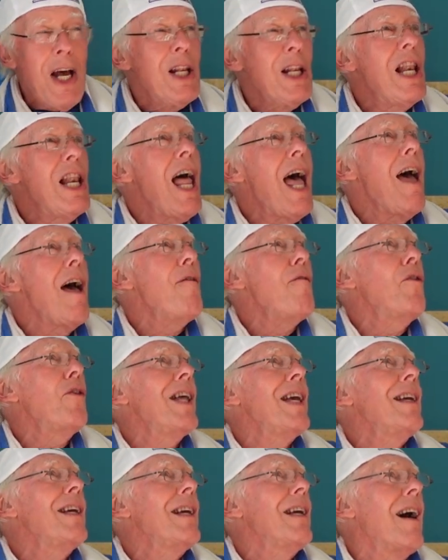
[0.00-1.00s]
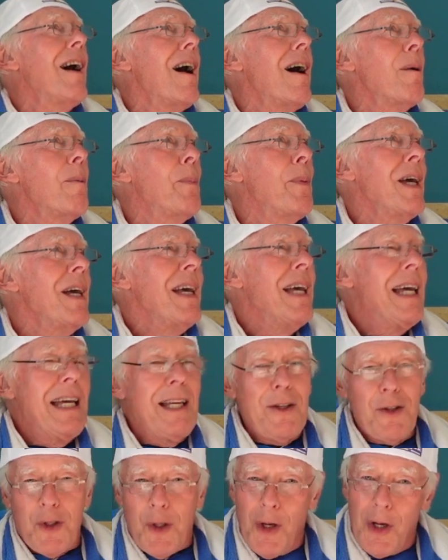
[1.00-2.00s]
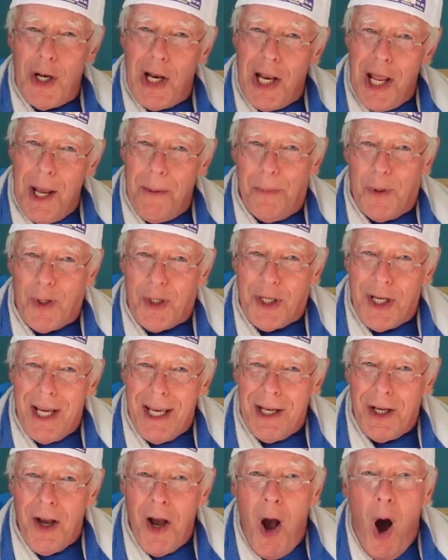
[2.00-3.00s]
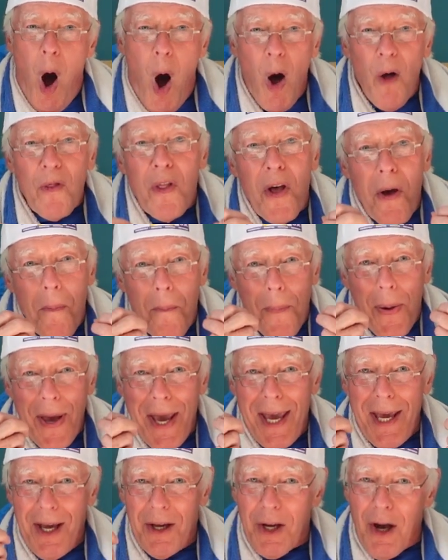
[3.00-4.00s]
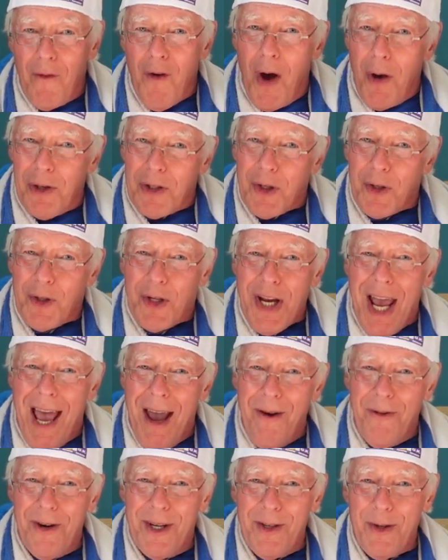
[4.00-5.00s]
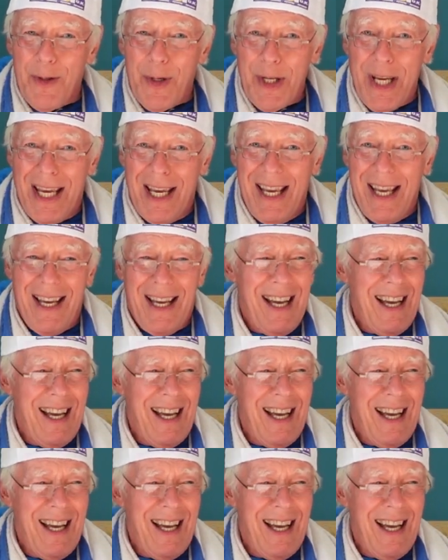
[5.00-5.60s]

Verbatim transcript: Levelling up is the lipstick on the pig of austerity.